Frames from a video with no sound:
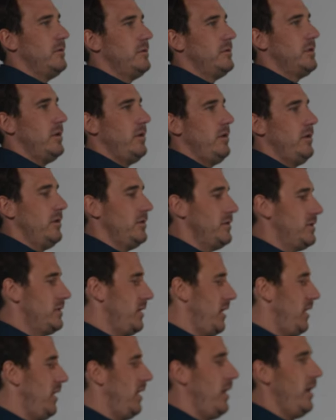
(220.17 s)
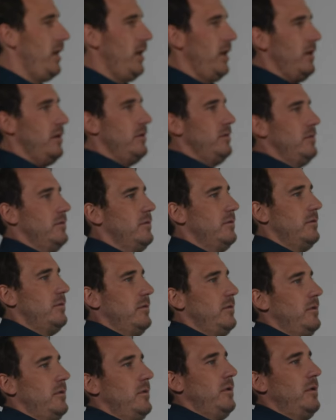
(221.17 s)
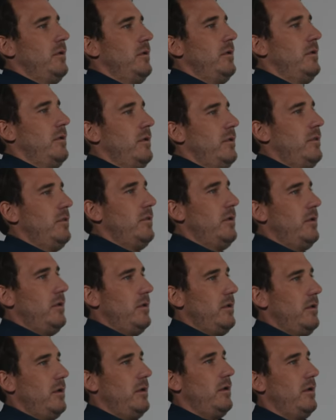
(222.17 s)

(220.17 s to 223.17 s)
So you can see here that